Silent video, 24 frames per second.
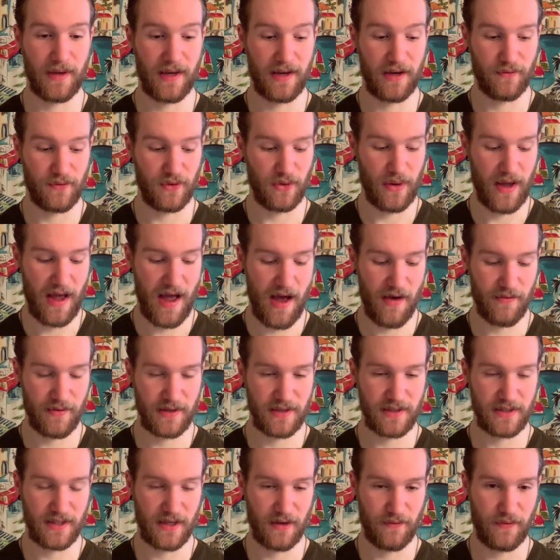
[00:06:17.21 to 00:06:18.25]
and if you
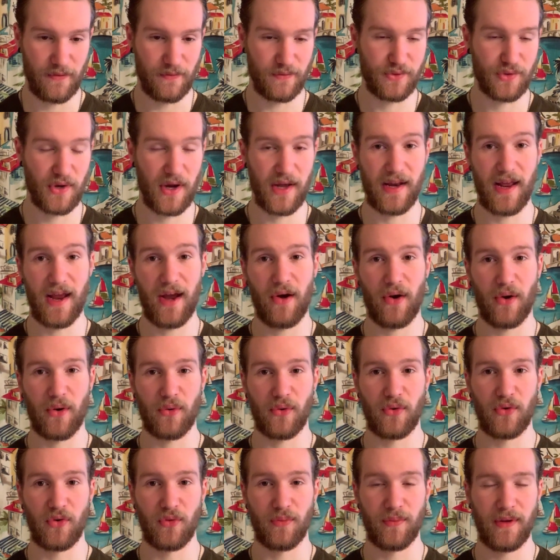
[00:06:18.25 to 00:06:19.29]
haven't, if you've tried Hair
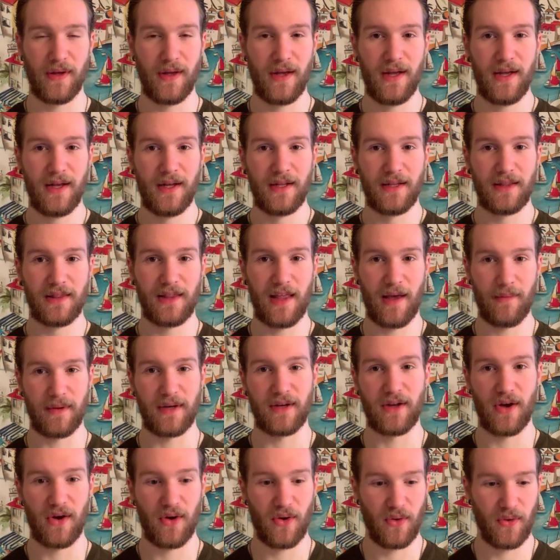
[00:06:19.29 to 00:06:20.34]
Groom, let me
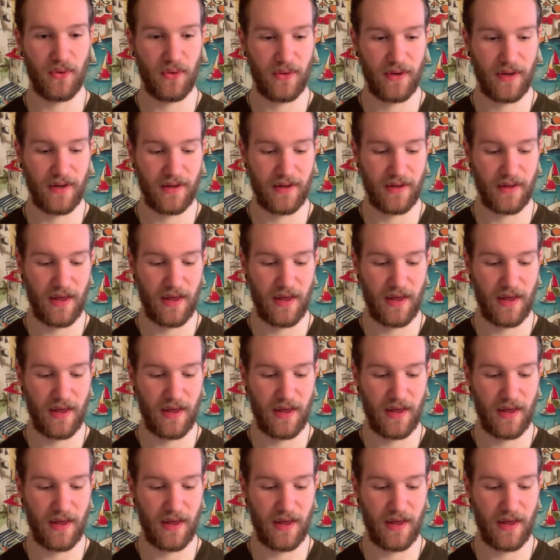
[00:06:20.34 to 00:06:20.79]
know